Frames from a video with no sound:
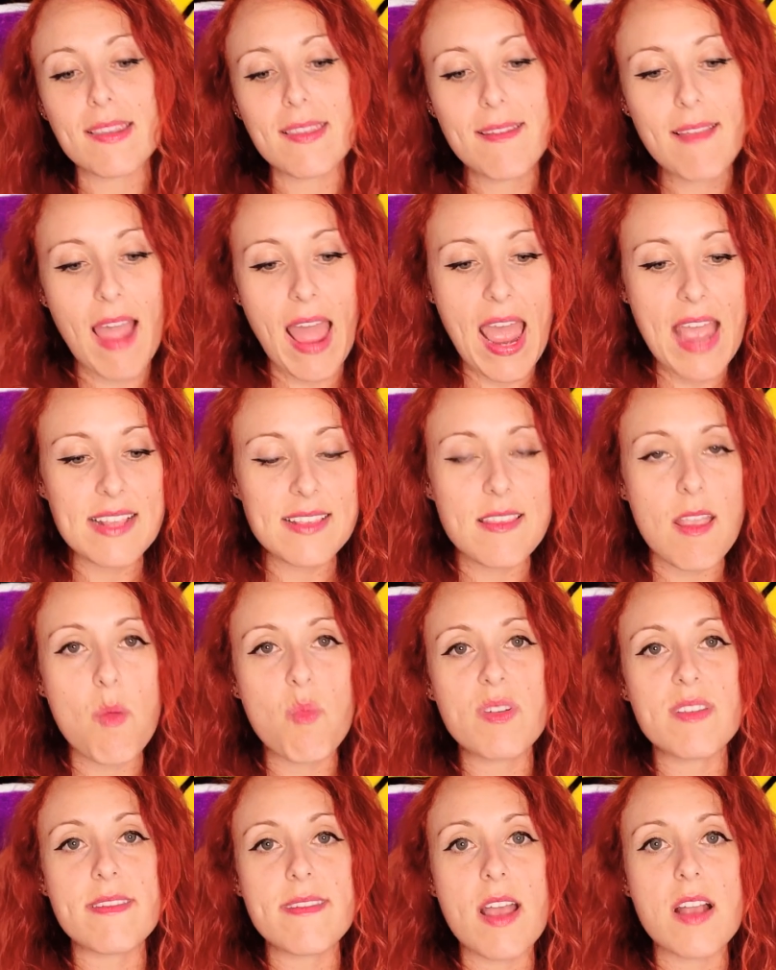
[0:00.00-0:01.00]
you guys, that
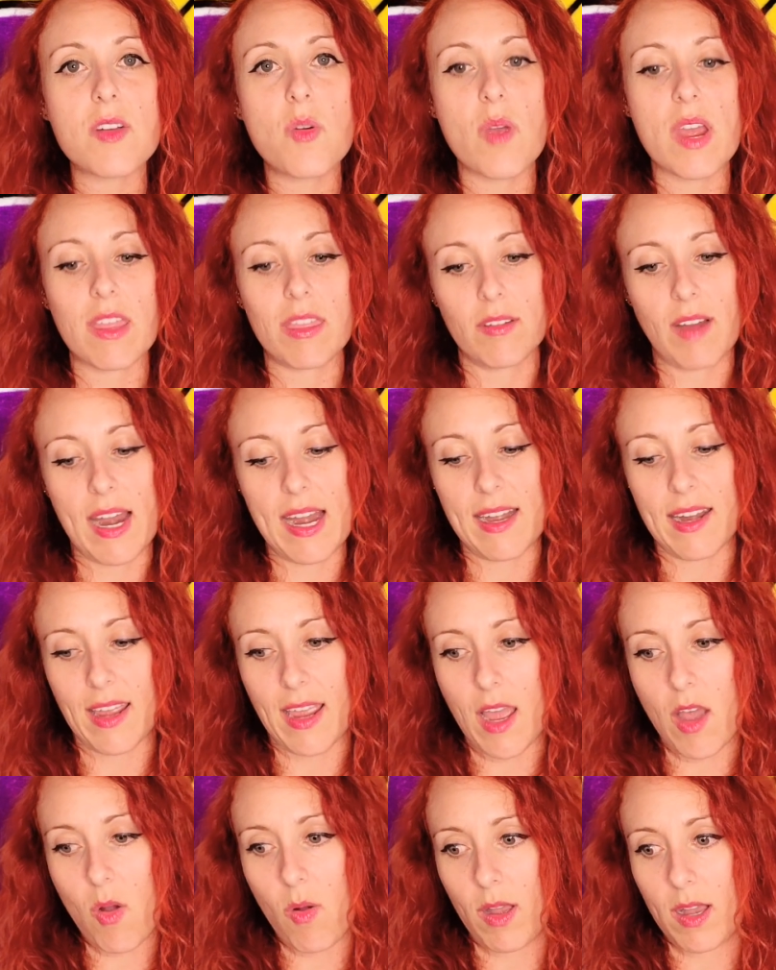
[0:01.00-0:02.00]
we're stuck with right
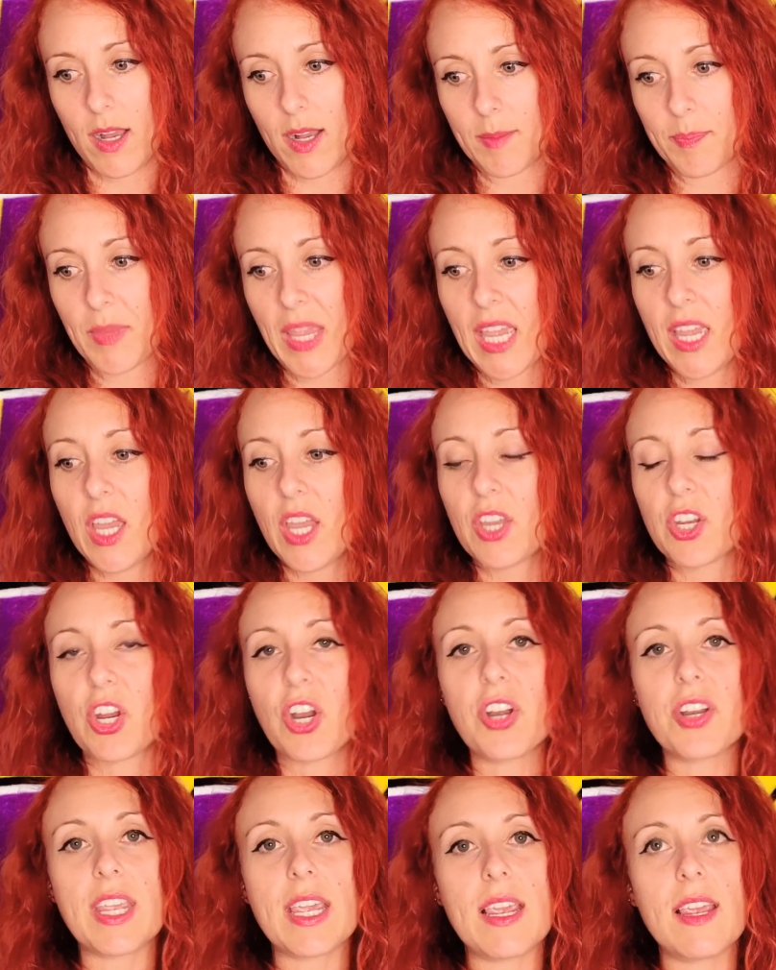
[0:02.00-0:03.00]
now,
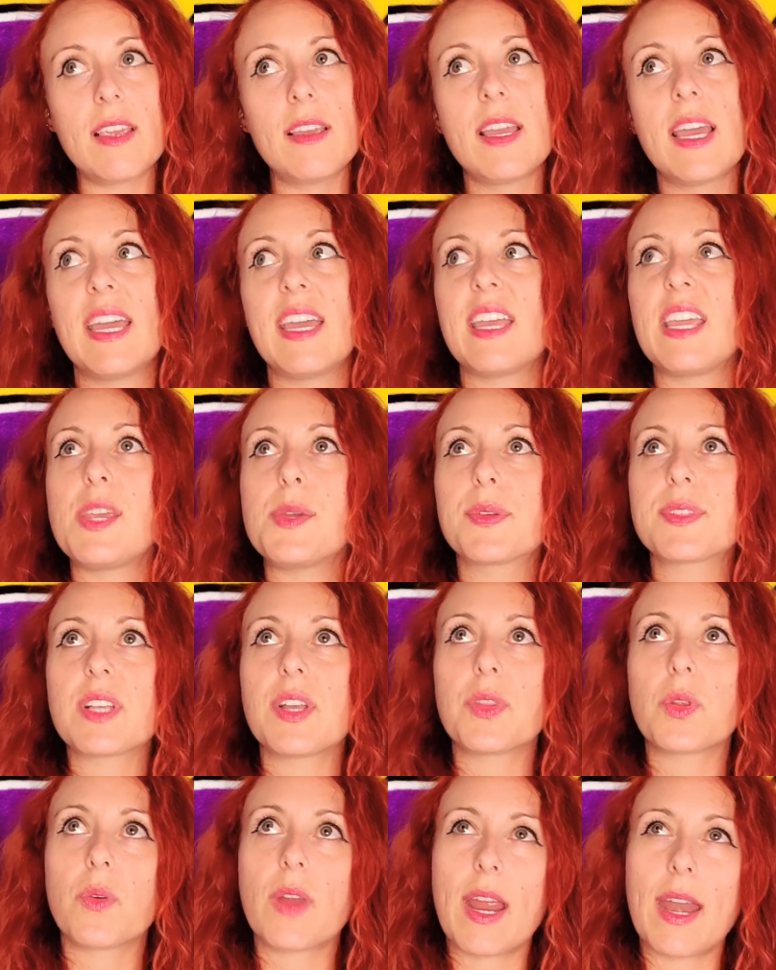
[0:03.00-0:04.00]
Kirky. He was on
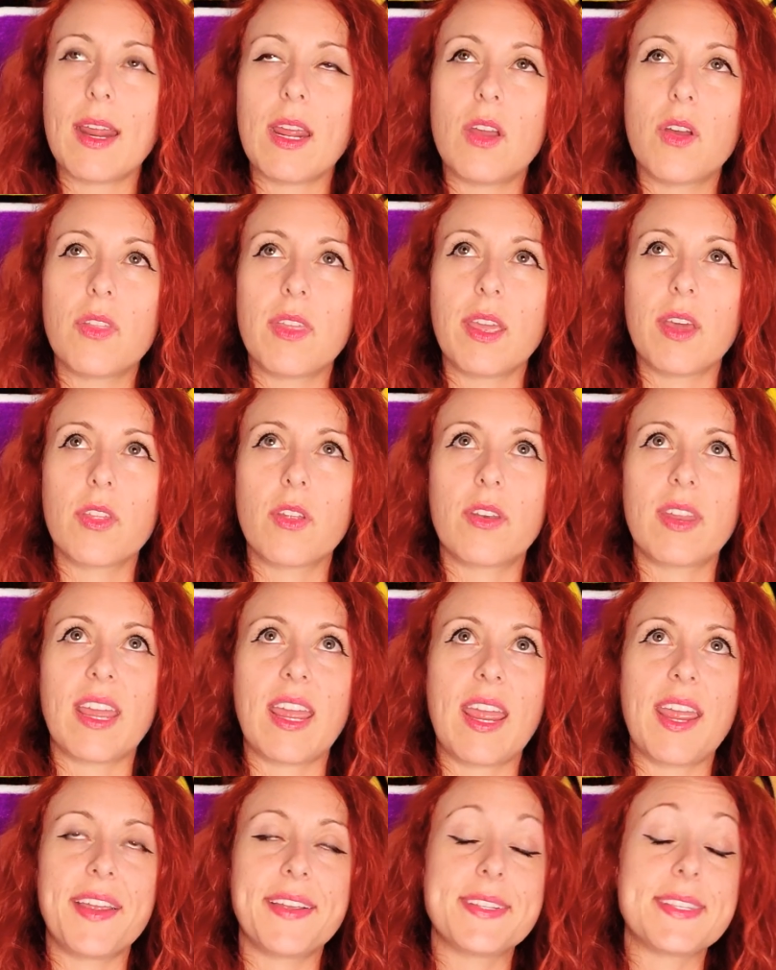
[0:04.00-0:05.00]
the radio the other
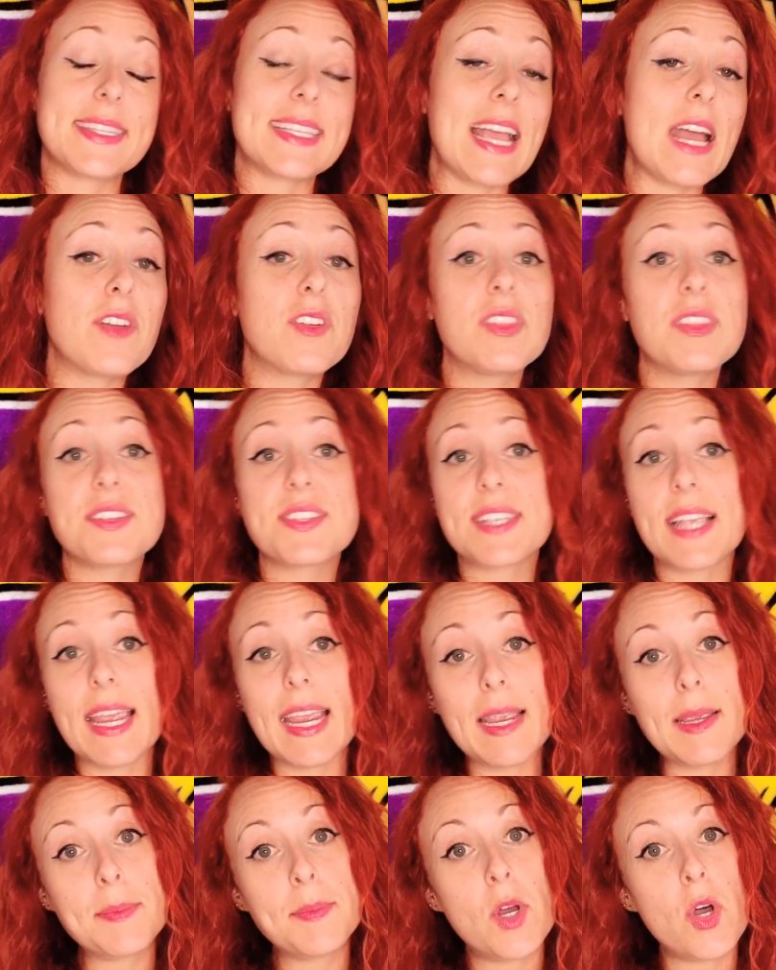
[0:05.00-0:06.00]
day and sounding the
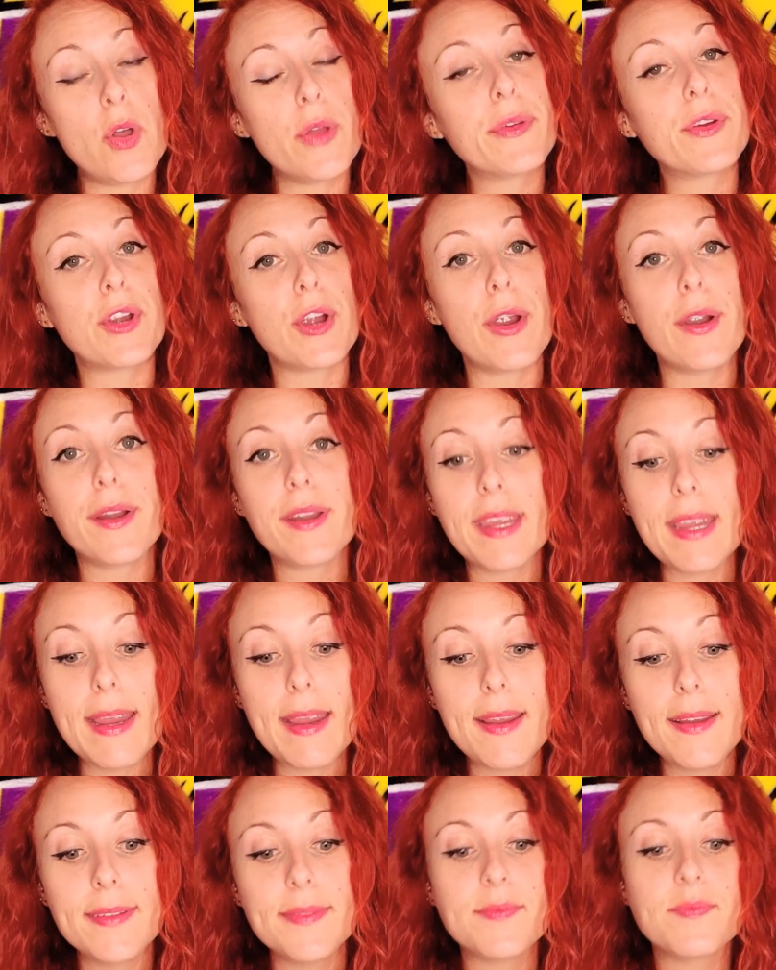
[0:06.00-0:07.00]
same old
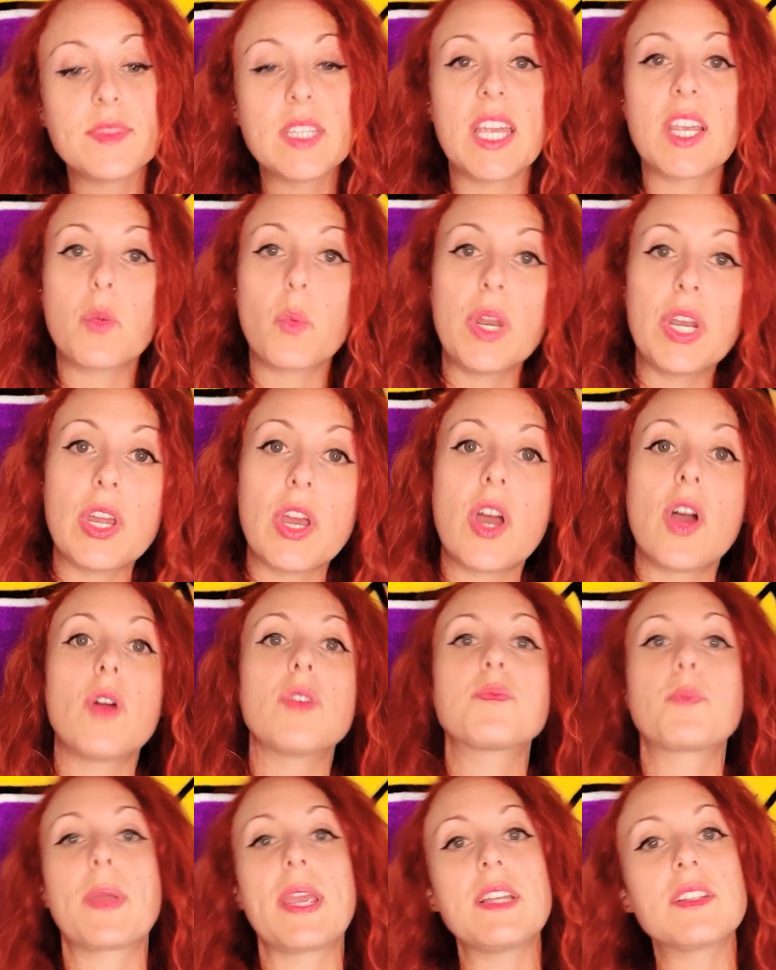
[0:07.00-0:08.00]
Kirky, like we
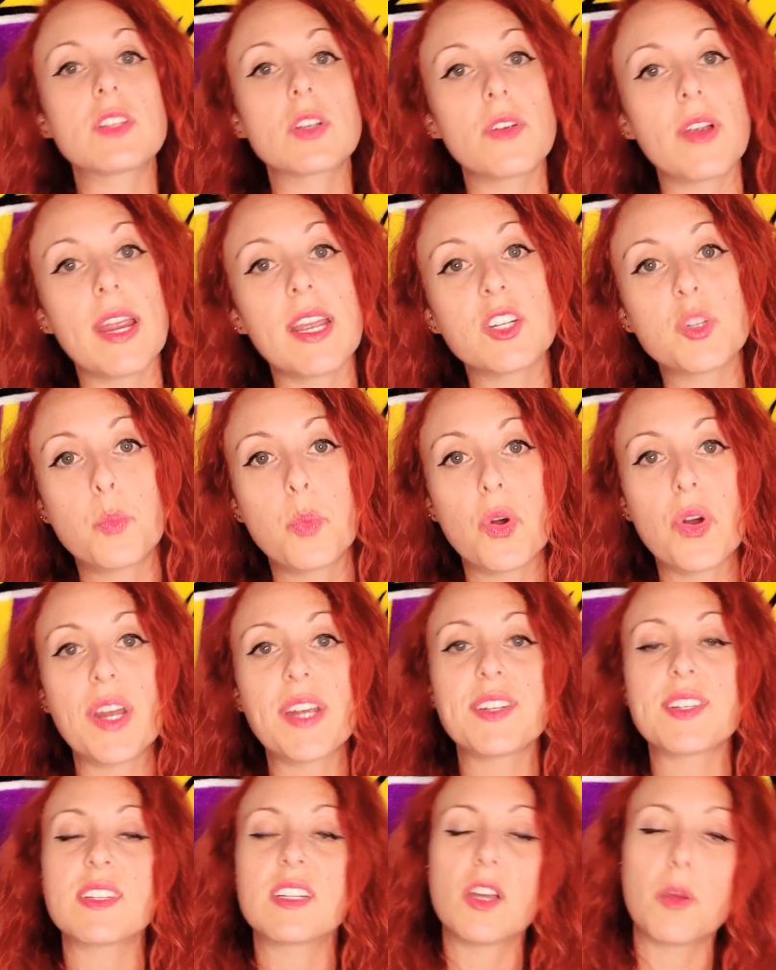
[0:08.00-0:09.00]
know, Pizza Ranch boy,
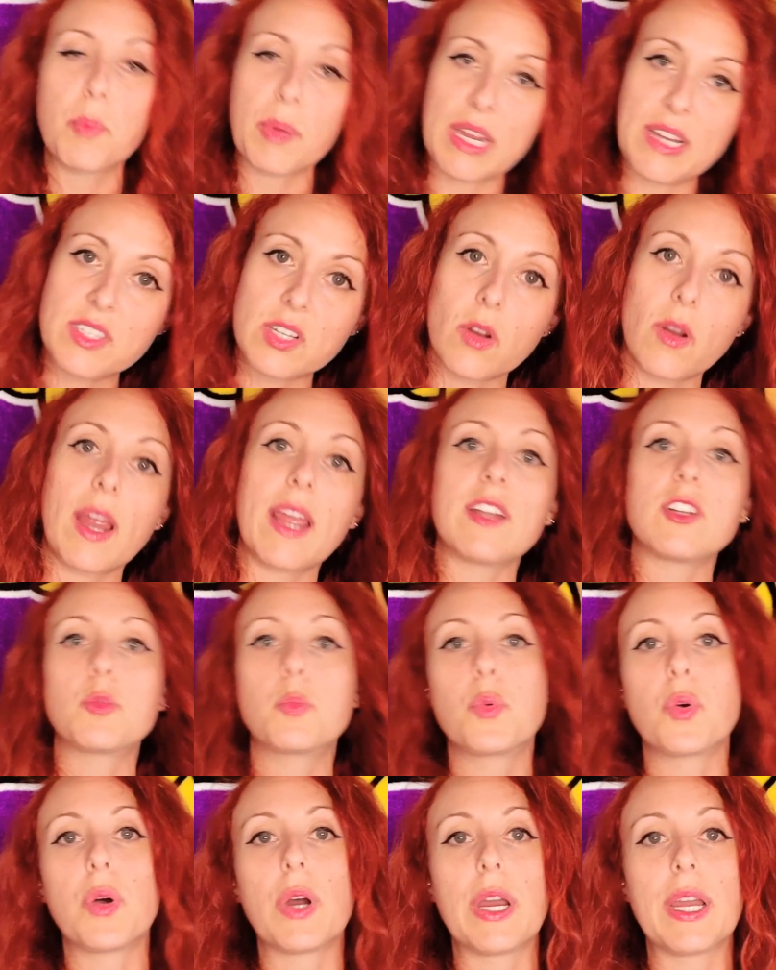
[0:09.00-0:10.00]
still Pizza Ranch
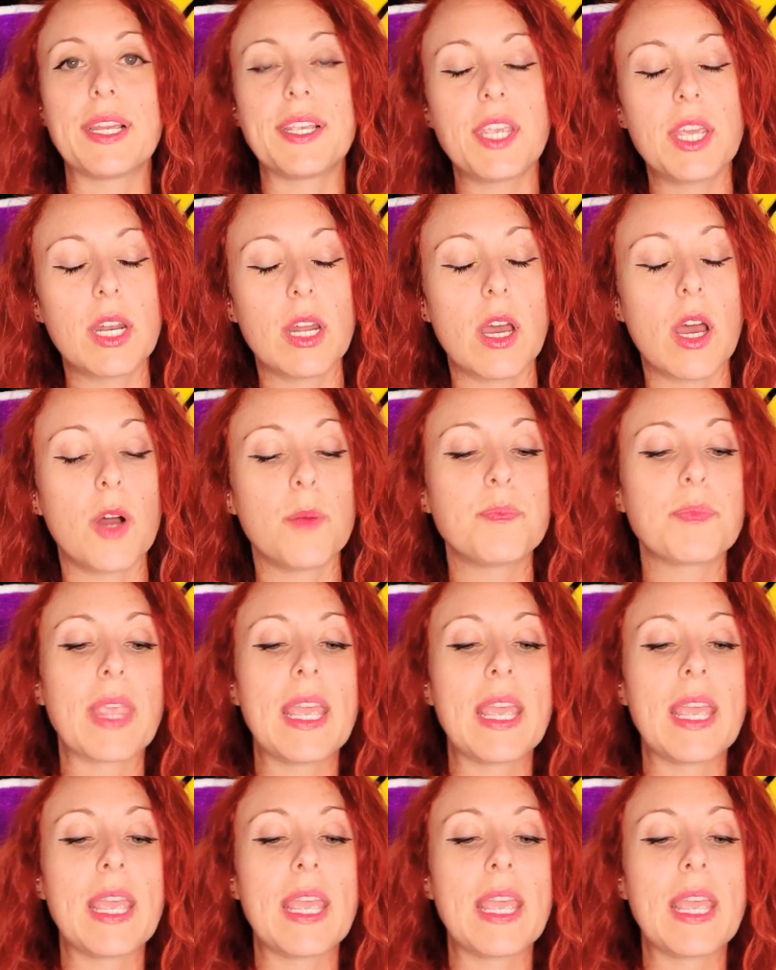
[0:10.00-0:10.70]
boy, you know.